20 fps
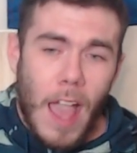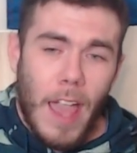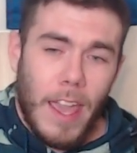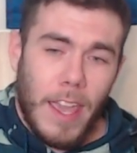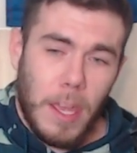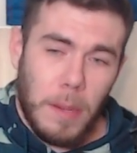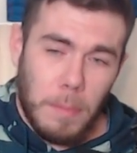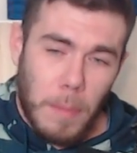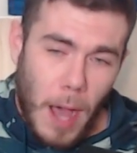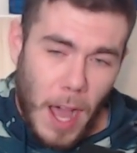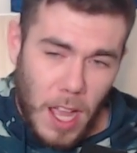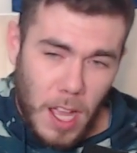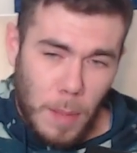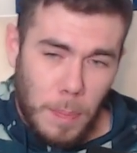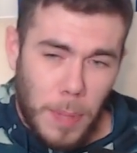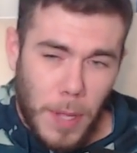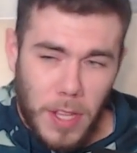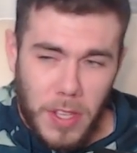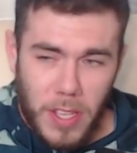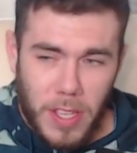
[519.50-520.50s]
In my
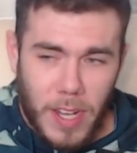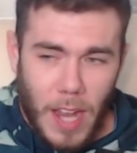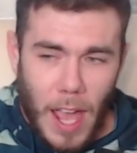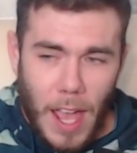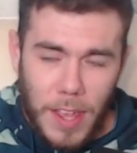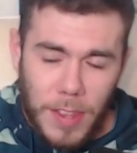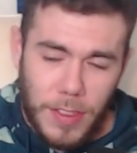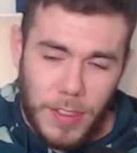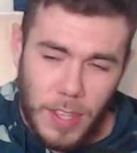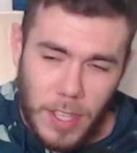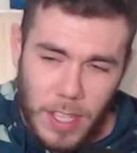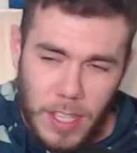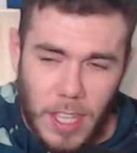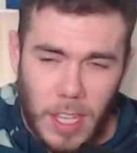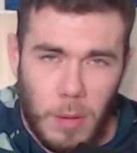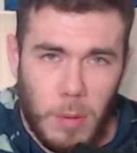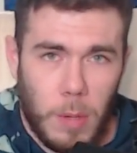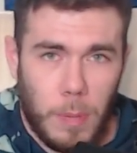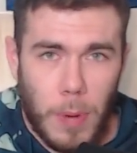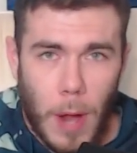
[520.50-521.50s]
opinion, I think
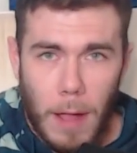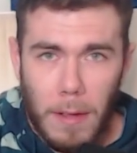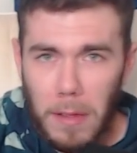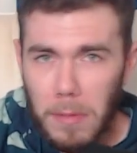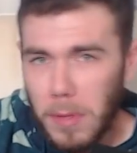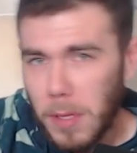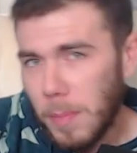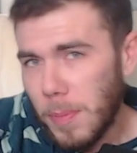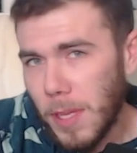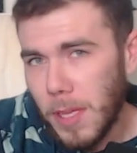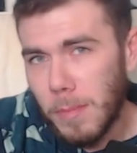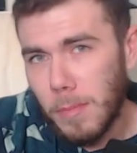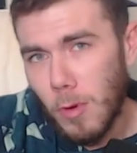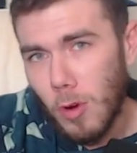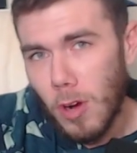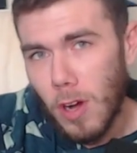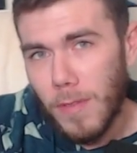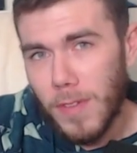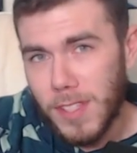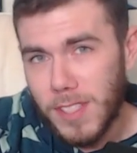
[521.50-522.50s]
it would probably be
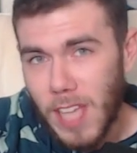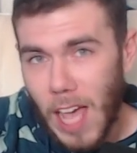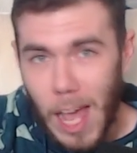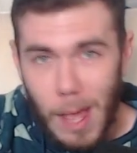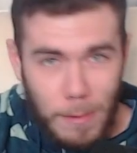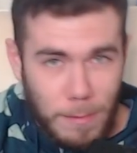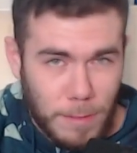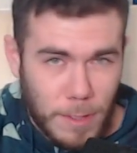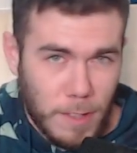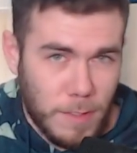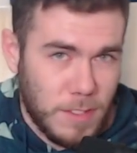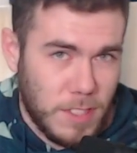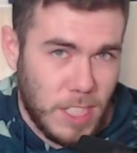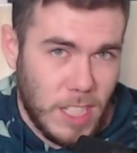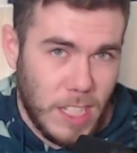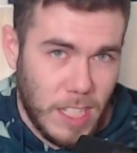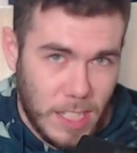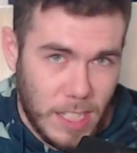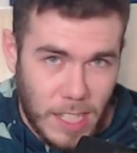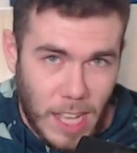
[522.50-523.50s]
more of a top
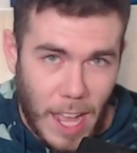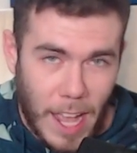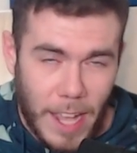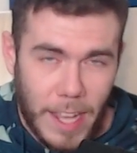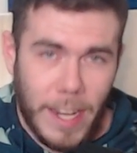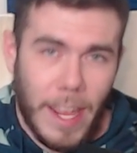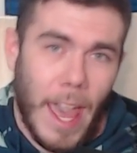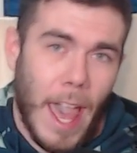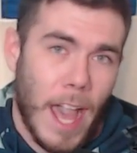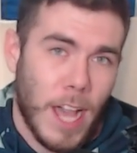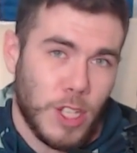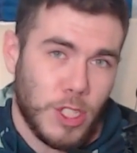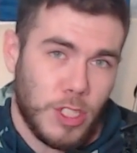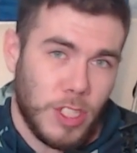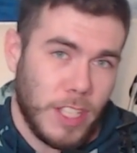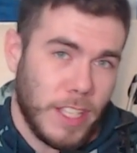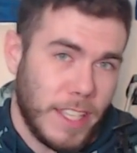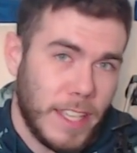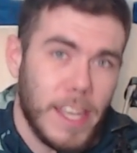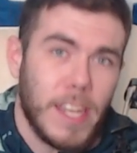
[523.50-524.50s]
15 guy to
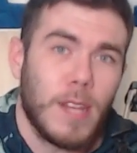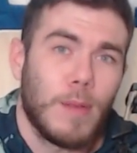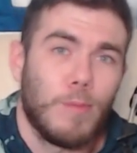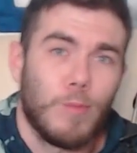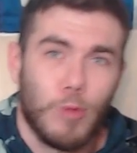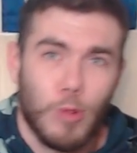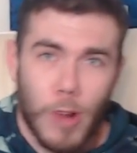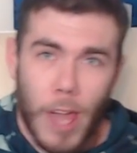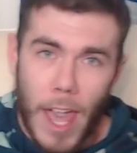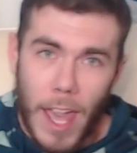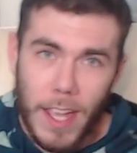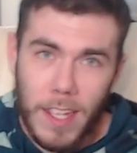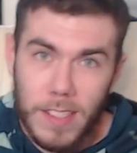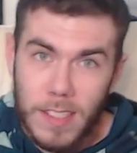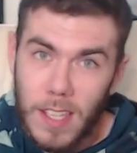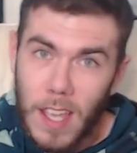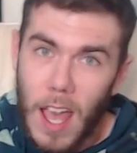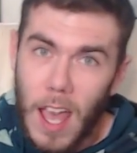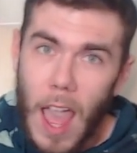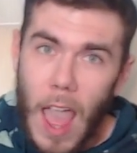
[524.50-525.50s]
actually get him
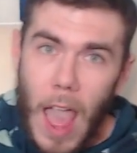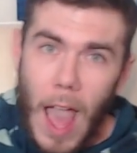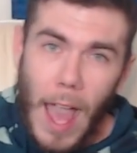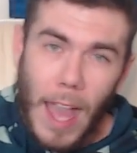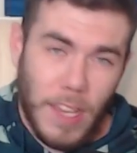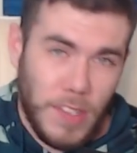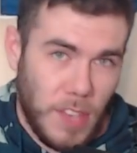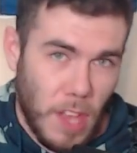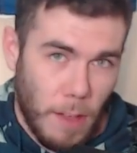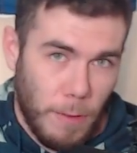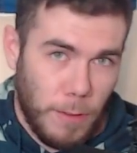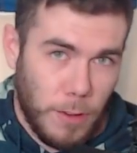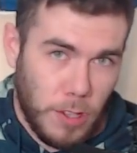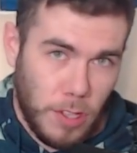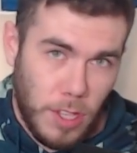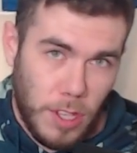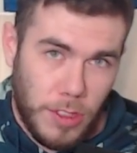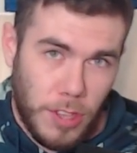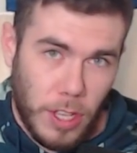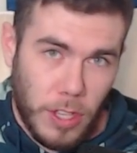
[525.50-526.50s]
ranked. I
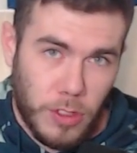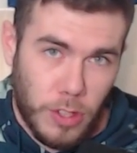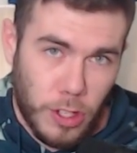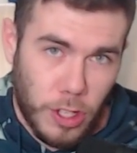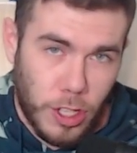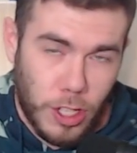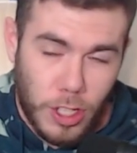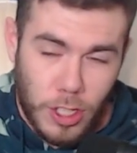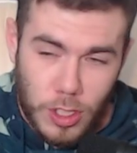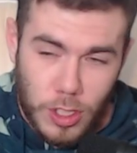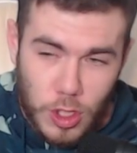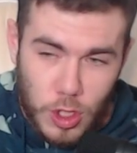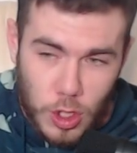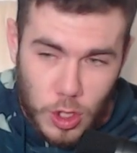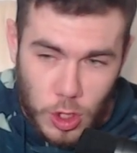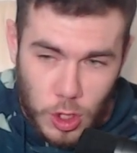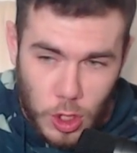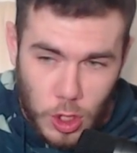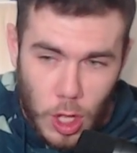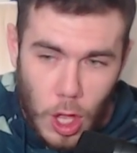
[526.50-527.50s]
definitely think they're going to
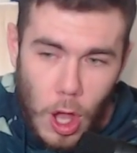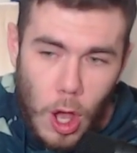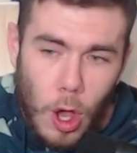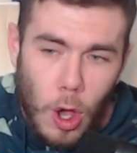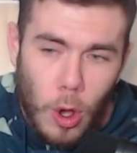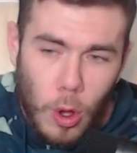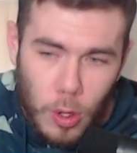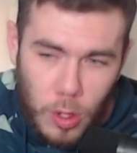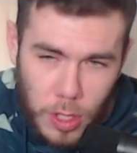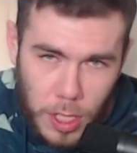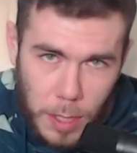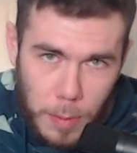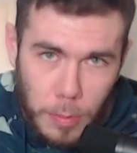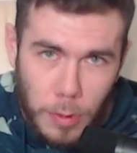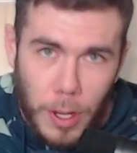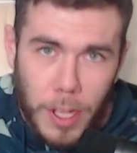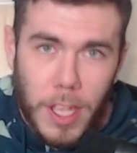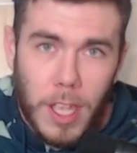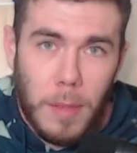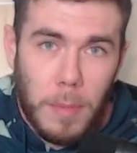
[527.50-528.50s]
slowly
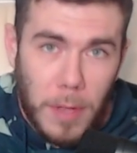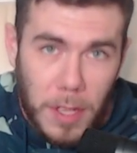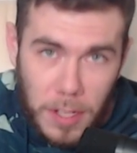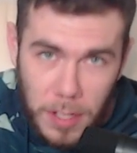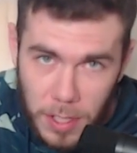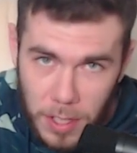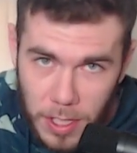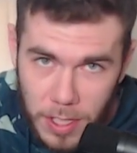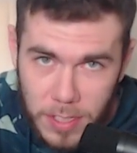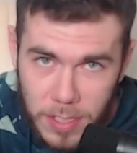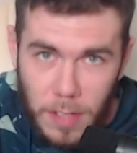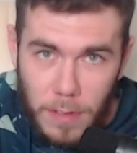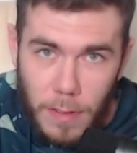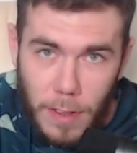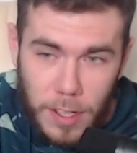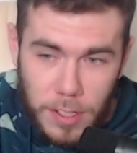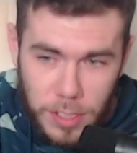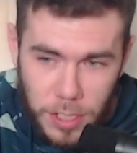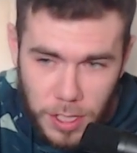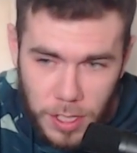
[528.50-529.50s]
bring him into this
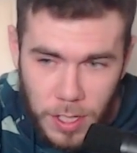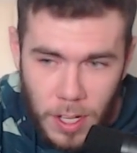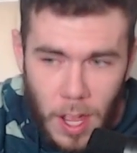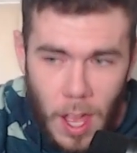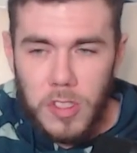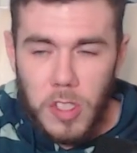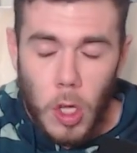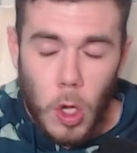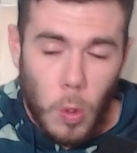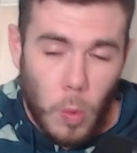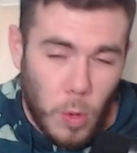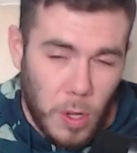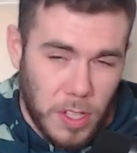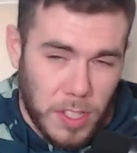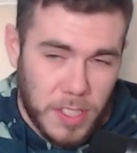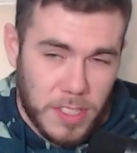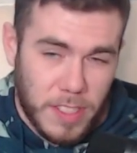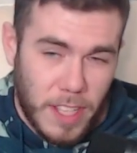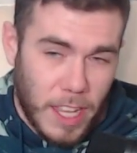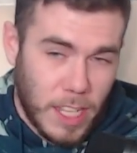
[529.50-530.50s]
division. So
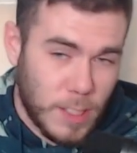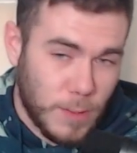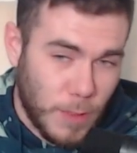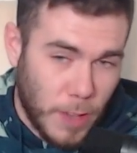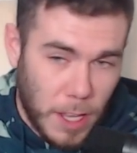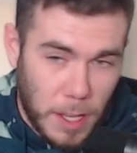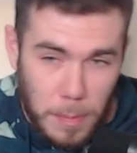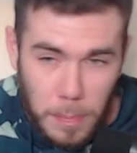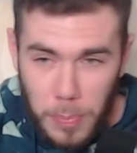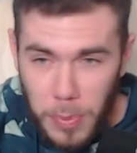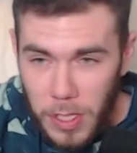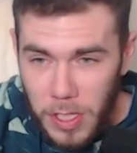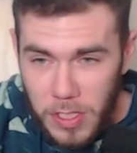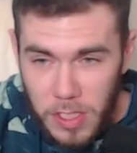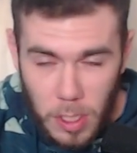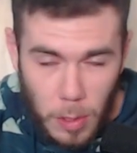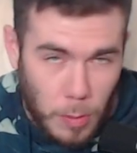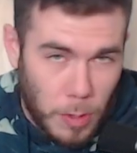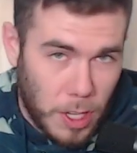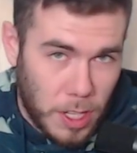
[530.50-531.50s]
will his next fight be
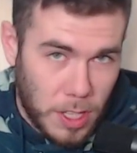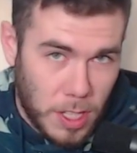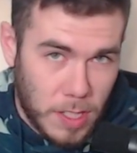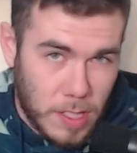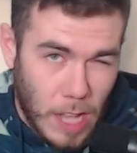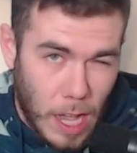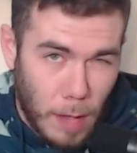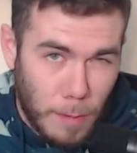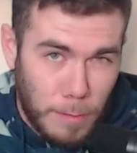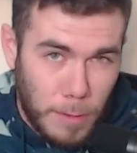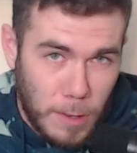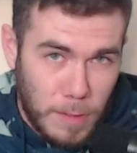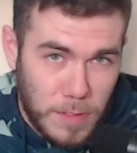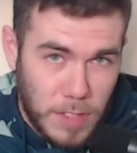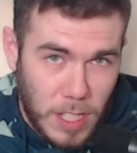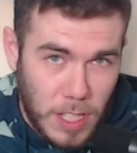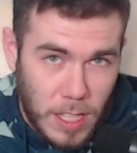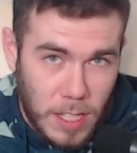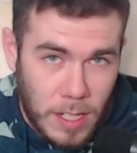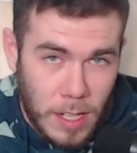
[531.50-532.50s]
someone in the top
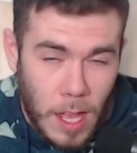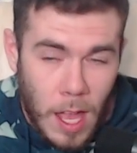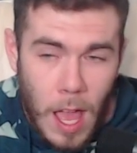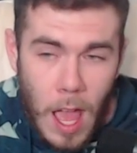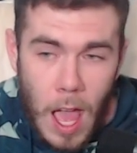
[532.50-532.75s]
15?